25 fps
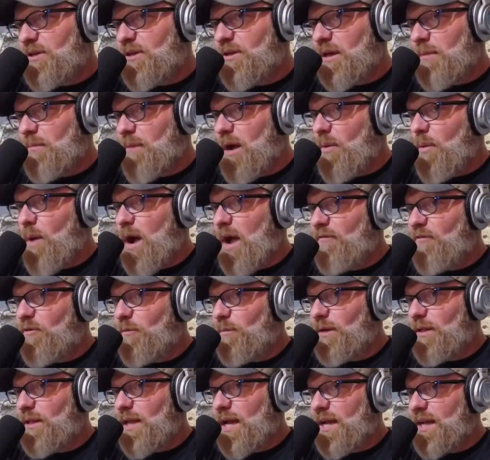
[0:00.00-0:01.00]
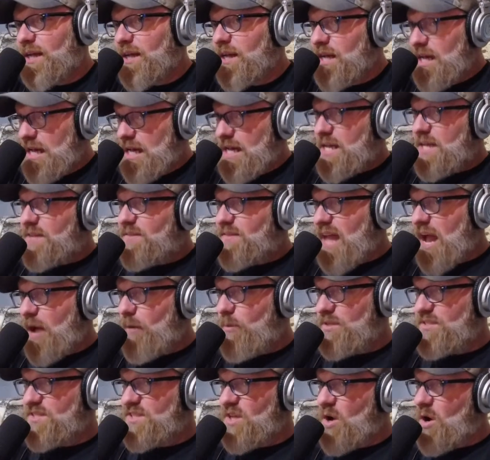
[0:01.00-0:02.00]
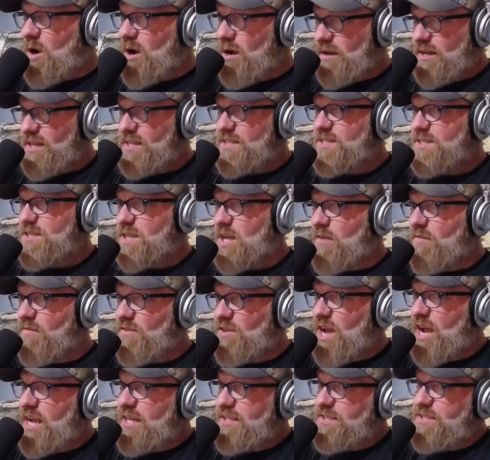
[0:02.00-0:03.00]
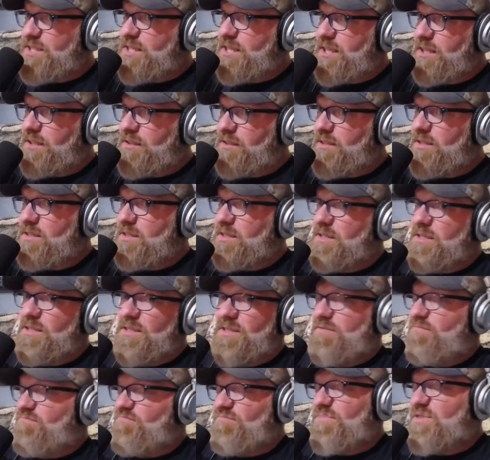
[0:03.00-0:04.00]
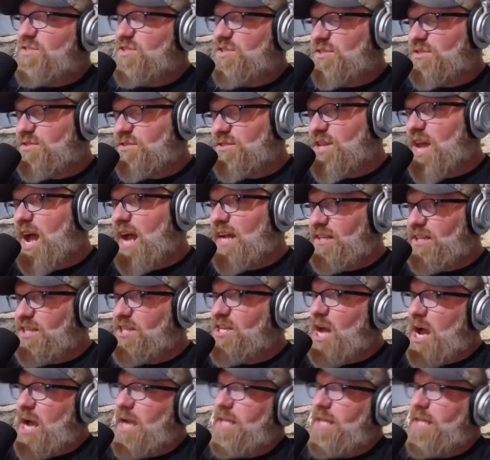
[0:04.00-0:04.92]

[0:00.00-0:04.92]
and my wife will be like, that was August of 1999.